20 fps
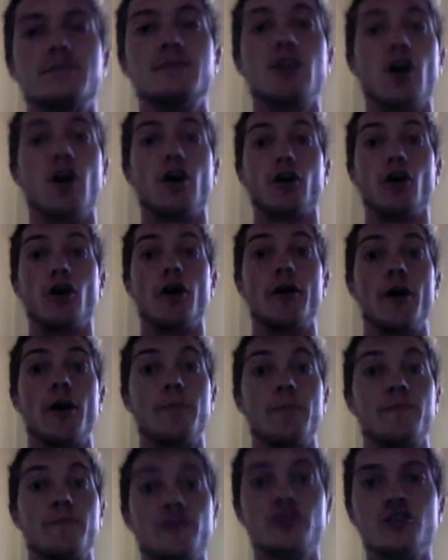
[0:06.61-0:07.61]
be all caught
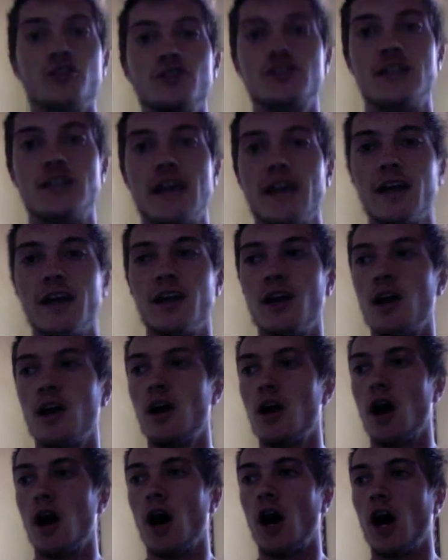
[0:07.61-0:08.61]
up for Tuesday.
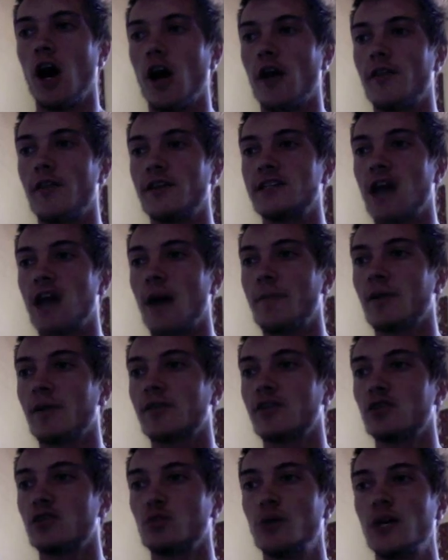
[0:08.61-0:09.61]
The topic
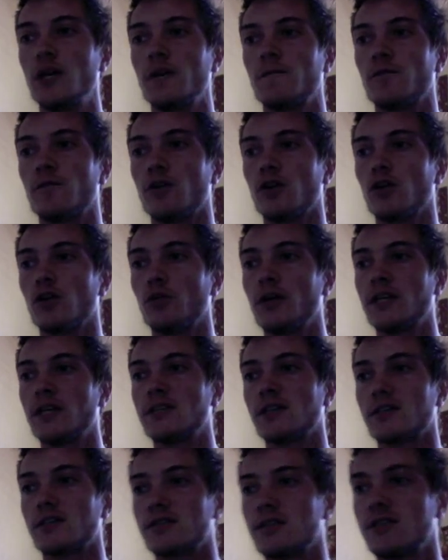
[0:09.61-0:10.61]
this week for week
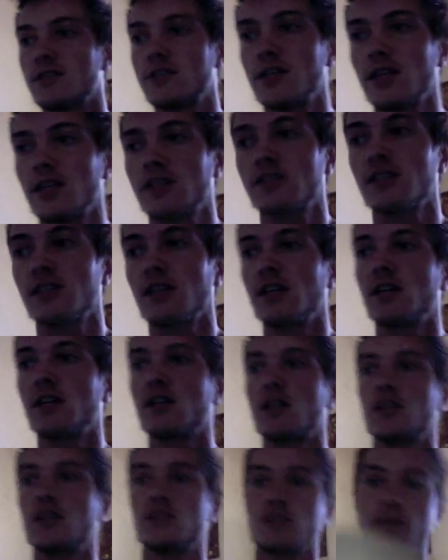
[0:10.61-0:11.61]
66
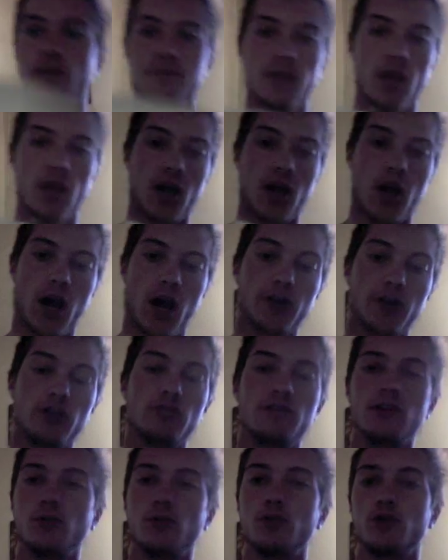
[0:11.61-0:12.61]
is how do you
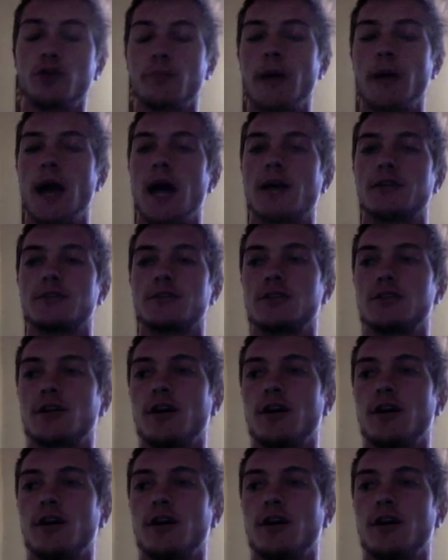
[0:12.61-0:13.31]
deal with your past?